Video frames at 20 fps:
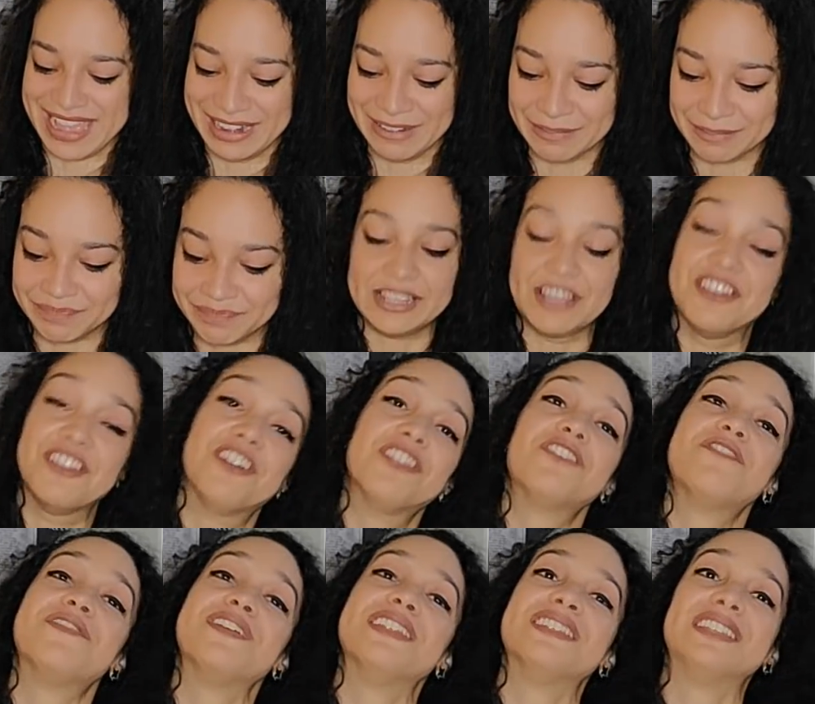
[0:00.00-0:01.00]
pen. It is
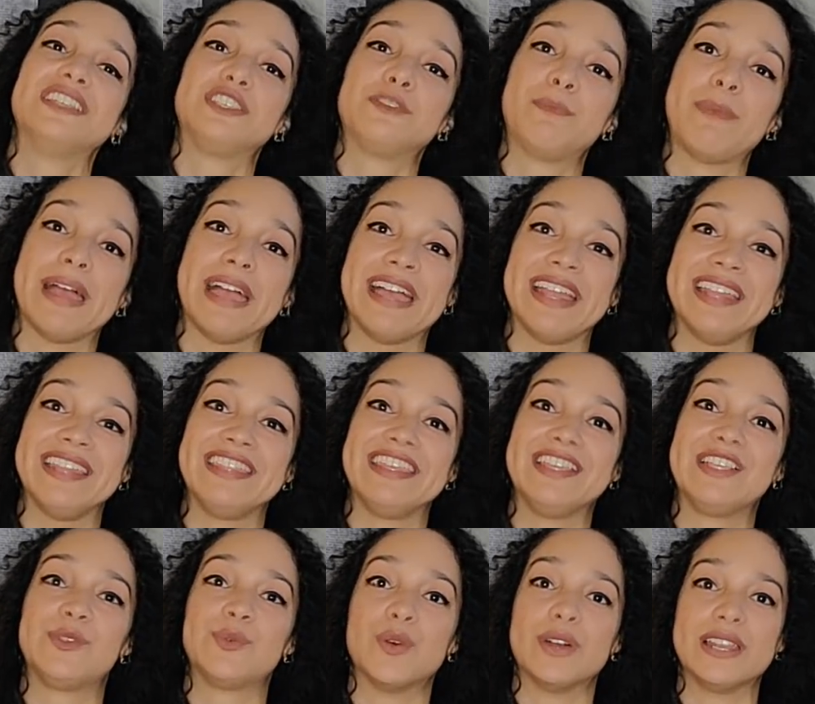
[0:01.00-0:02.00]
another vintage pen.
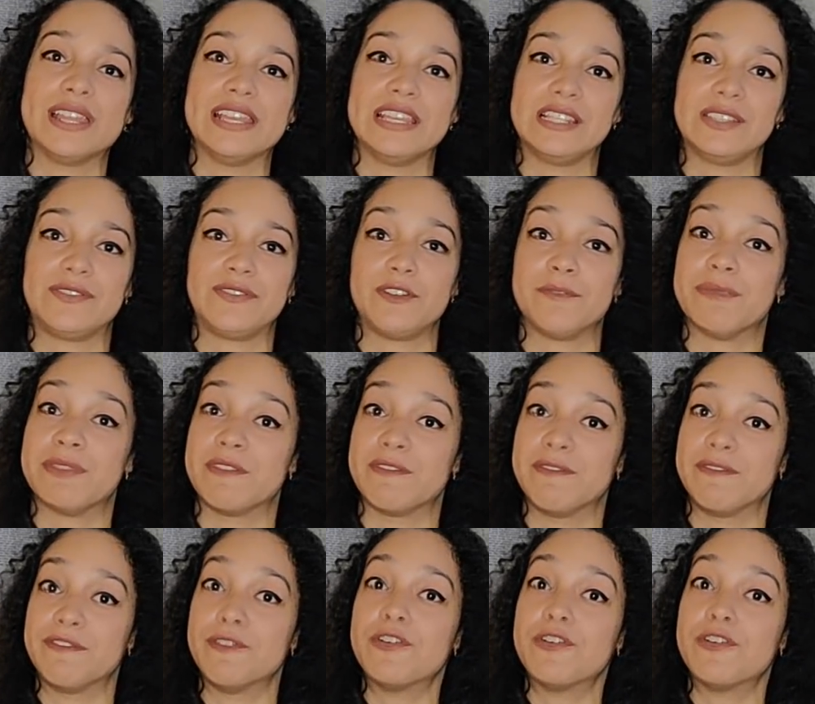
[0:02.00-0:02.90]
This one is from the